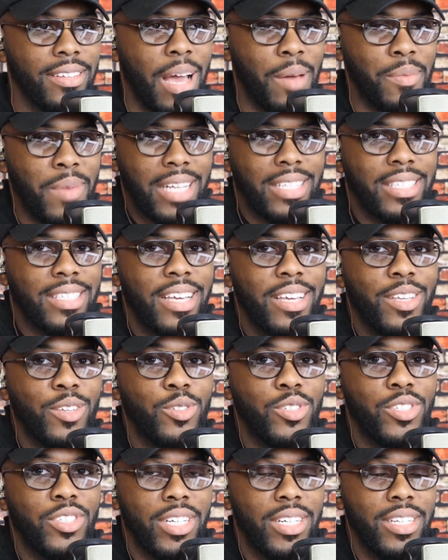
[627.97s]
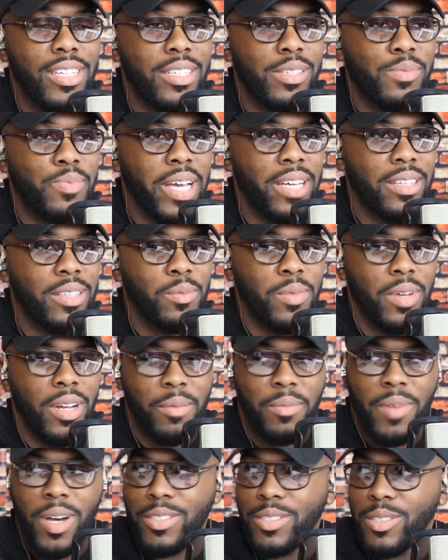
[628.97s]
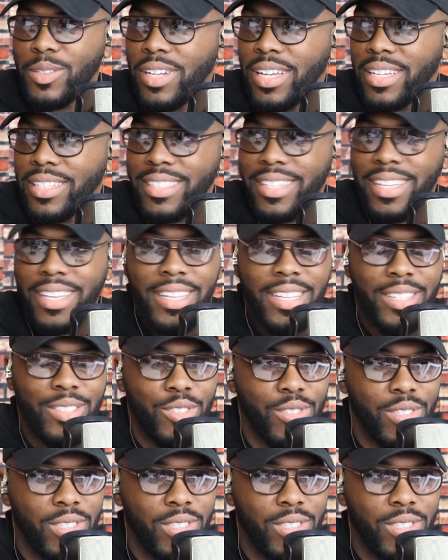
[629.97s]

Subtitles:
I'm not saying you shouldn't expect it, but I'm also not saying that you